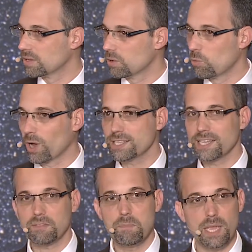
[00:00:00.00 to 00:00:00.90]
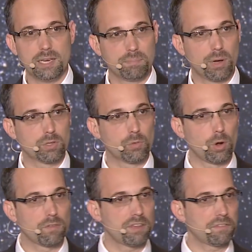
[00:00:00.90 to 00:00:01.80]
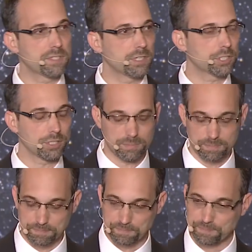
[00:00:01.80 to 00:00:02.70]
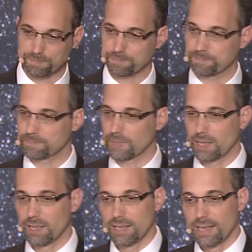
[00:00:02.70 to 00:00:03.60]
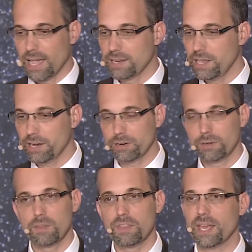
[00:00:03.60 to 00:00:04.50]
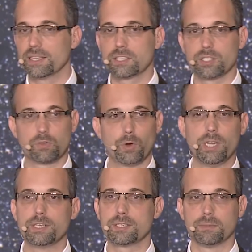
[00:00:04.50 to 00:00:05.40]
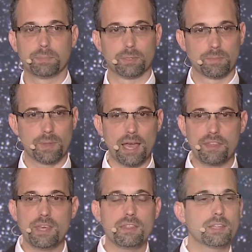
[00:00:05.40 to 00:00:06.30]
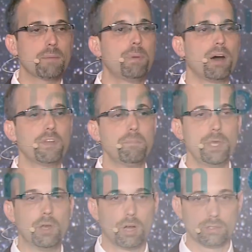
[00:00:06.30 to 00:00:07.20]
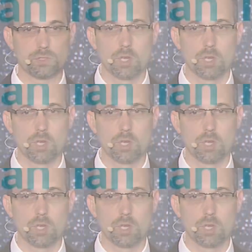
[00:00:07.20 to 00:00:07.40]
What does that mean about the role of the physician? And here, the answer is really simple. I think that above and beyond